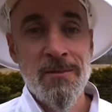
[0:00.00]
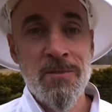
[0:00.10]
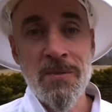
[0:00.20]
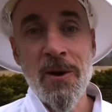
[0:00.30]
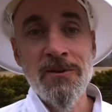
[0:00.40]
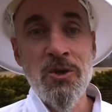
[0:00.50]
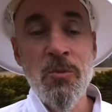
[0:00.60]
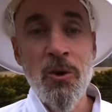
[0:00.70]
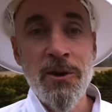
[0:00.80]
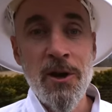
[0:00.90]
Bee Barn two
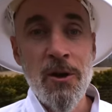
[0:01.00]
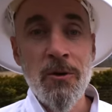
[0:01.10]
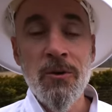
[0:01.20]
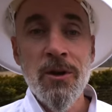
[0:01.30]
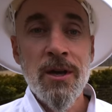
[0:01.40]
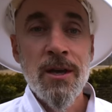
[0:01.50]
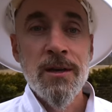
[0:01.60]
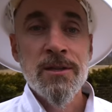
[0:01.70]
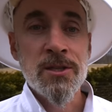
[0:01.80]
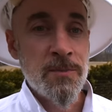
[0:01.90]
point oh,
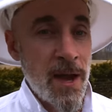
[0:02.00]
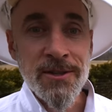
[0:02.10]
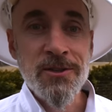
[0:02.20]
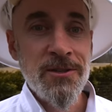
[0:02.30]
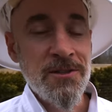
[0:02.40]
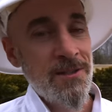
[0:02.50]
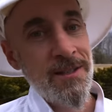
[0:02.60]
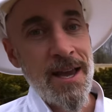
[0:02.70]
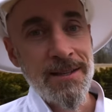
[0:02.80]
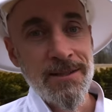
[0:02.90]
smashing
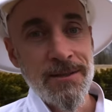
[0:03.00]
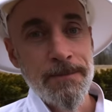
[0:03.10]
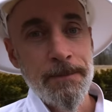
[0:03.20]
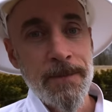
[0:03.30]
success.